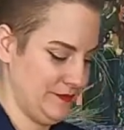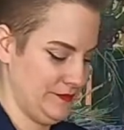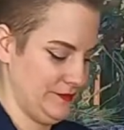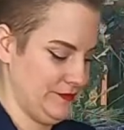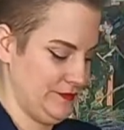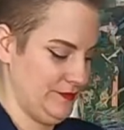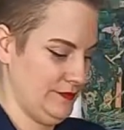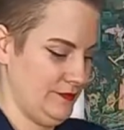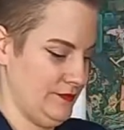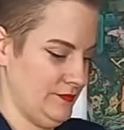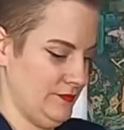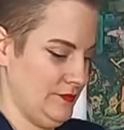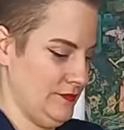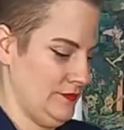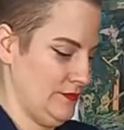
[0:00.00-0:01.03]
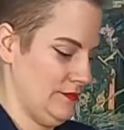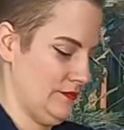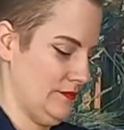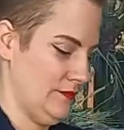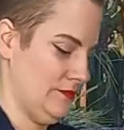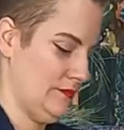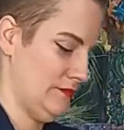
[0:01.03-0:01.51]

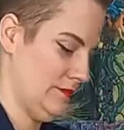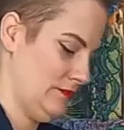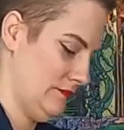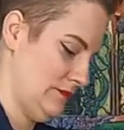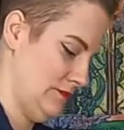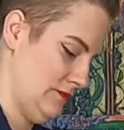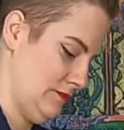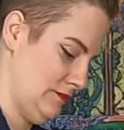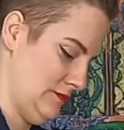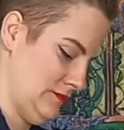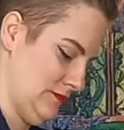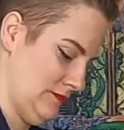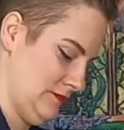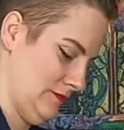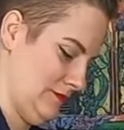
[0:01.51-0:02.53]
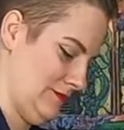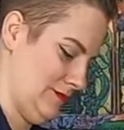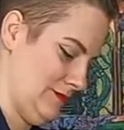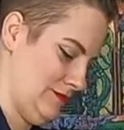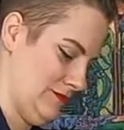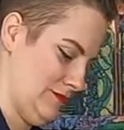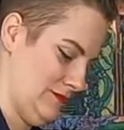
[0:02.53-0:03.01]

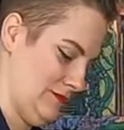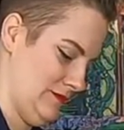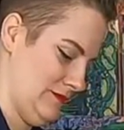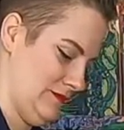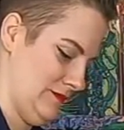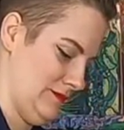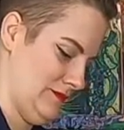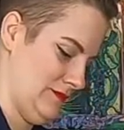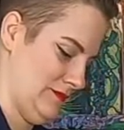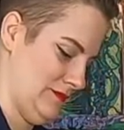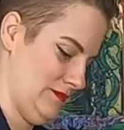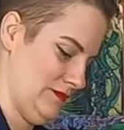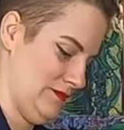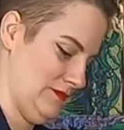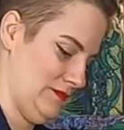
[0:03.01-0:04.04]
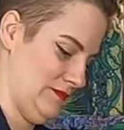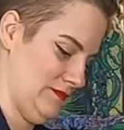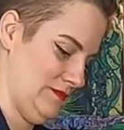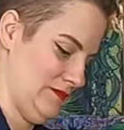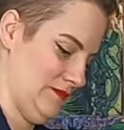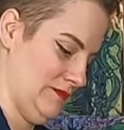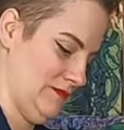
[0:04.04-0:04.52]

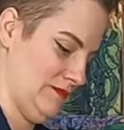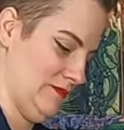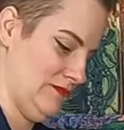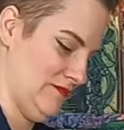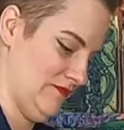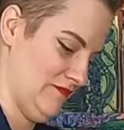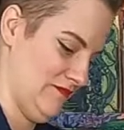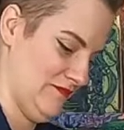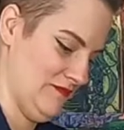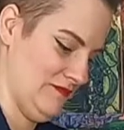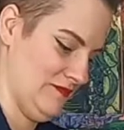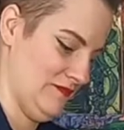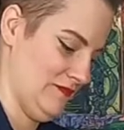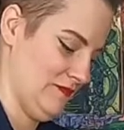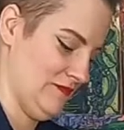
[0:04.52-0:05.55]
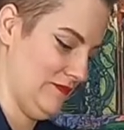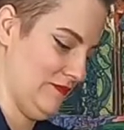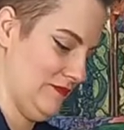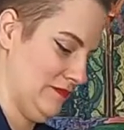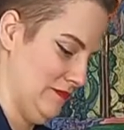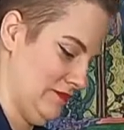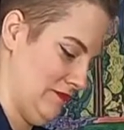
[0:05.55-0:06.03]

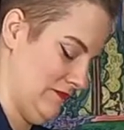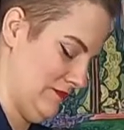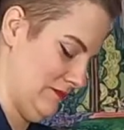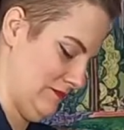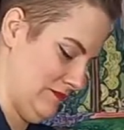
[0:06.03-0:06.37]
Nothing is said.